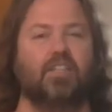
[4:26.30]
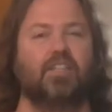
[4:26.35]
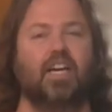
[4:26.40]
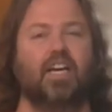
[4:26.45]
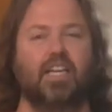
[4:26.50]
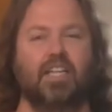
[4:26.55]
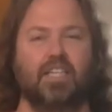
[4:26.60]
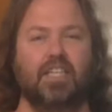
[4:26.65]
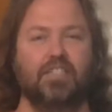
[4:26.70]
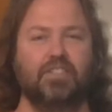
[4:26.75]

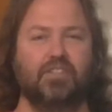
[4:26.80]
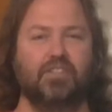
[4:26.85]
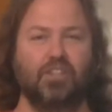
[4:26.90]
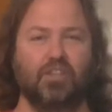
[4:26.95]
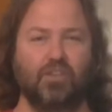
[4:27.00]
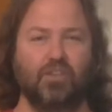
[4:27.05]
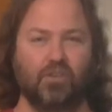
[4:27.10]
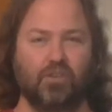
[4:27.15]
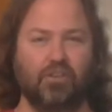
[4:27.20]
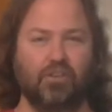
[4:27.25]
That is
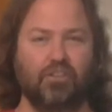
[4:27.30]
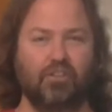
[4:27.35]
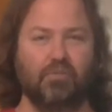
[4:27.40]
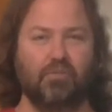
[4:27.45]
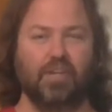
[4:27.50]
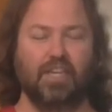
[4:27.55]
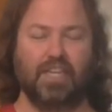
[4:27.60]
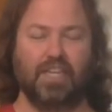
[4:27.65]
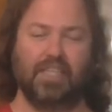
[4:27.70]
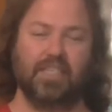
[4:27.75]
The Lord of the
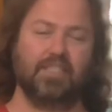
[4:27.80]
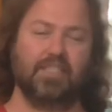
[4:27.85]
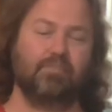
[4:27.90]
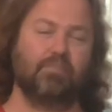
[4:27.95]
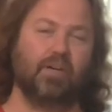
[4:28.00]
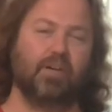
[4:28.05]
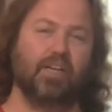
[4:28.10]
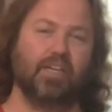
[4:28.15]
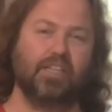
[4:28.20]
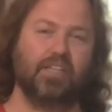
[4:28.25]

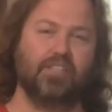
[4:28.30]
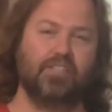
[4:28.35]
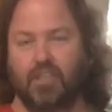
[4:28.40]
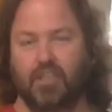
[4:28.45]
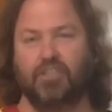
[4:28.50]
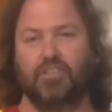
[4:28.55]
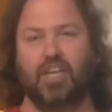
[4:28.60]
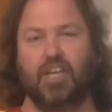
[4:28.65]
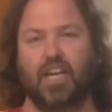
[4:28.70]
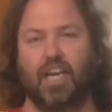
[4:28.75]
Rings by
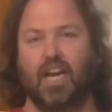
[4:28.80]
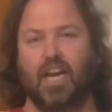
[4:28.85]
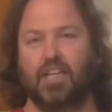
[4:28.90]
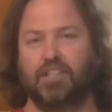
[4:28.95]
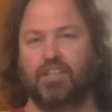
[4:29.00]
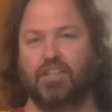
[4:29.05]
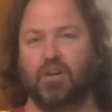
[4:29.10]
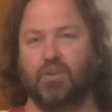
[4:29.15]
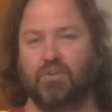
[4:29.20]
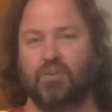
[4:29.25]

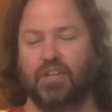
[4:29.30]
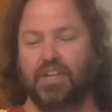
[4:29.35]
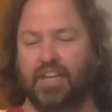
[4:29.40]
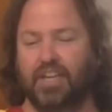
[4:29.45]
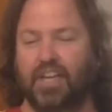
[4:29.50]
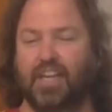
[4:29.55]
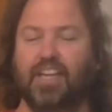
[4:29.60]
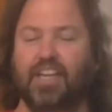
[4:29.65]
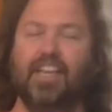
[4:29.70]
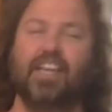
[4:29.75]
J.R.
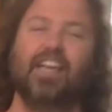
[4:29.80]
Tolkien.